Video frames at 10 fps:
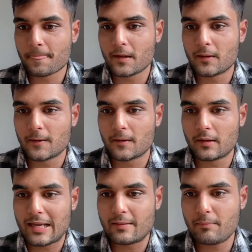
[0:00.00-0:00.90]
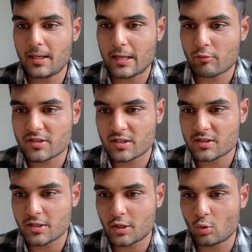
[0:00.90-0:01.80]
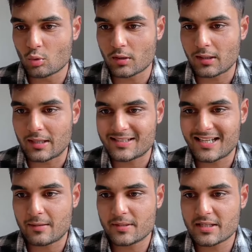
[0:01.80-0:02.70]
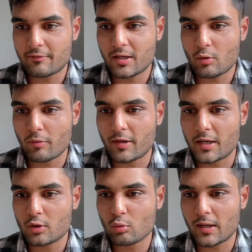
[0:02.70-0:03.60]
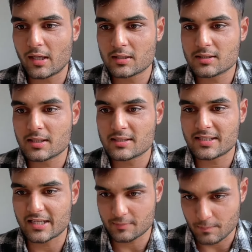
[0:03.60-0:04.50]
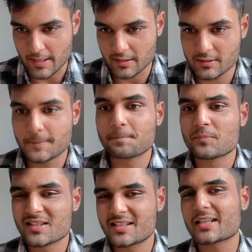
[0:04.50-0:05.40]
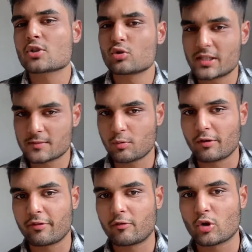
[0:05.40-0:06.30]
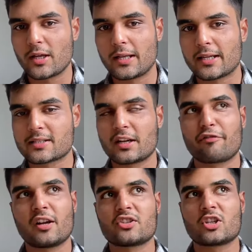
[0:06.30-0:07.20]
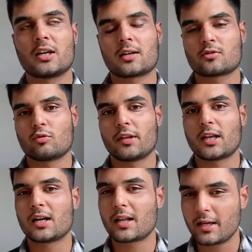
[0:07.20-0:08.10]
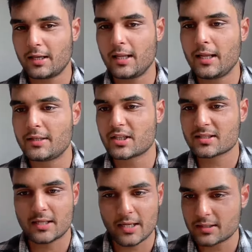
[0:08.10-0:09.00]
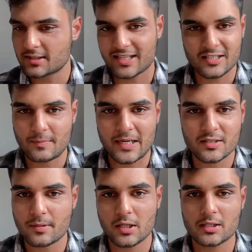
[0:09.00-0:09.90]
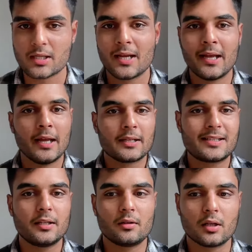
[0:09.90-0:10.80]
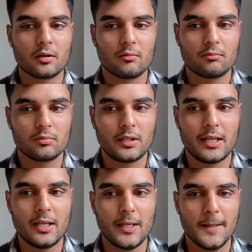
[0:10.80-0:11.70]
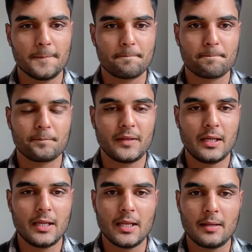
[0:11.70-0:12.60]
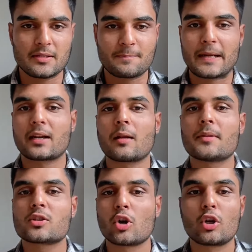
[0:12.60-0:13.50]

NB Language Institute. CLB 7 equivalent to IELTS 6 bands. 6 to 6.5. Okay, like it's a different chart, so we can't really just say it's 6 bands, because see, the spectrum is not